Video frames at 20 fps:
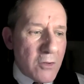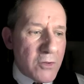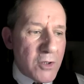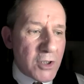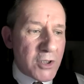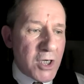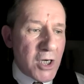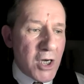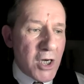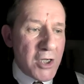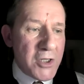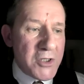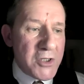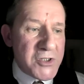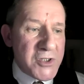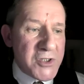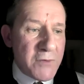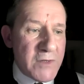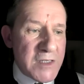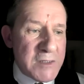The
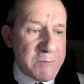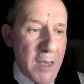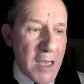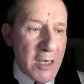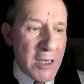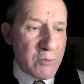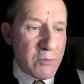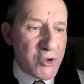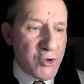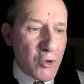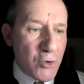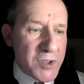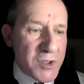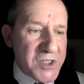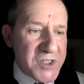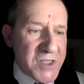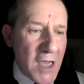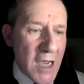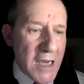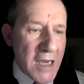curtains of his bed were drawn
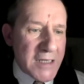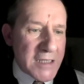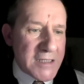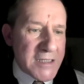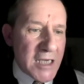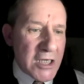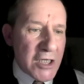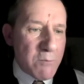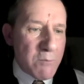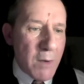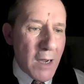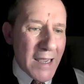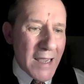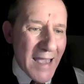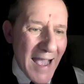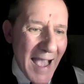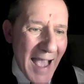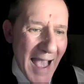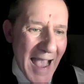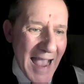aside, I tell you, by
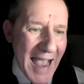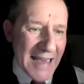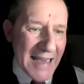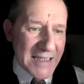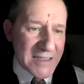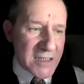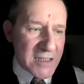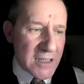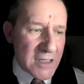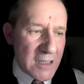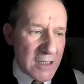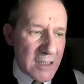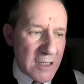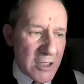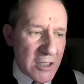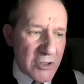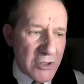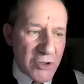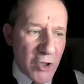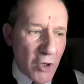a hand.
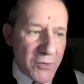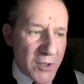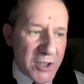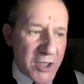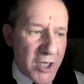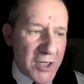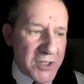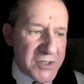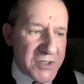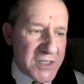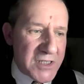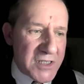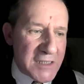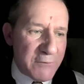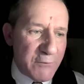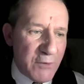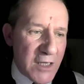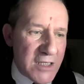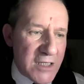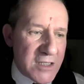Not the curtains at
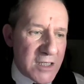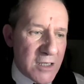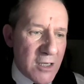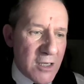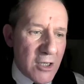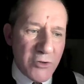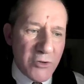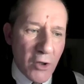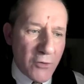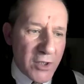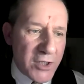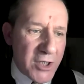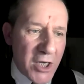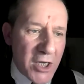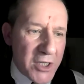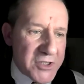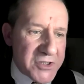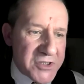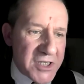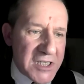his feet, not the
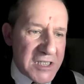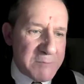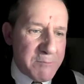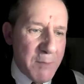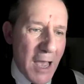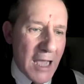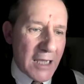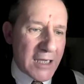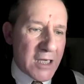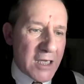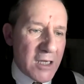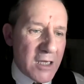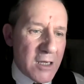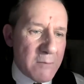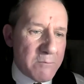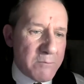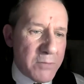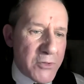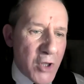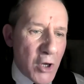curtains at his back,
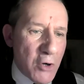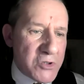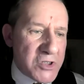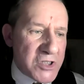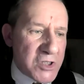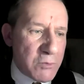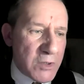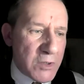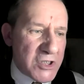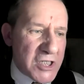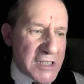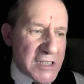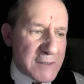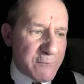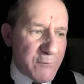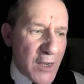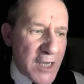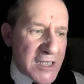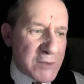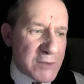but those to which his
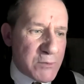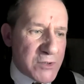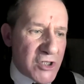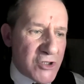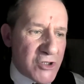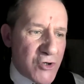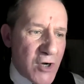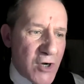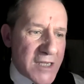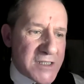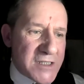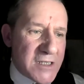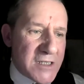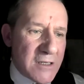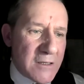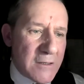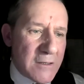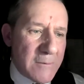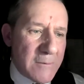face was addressed.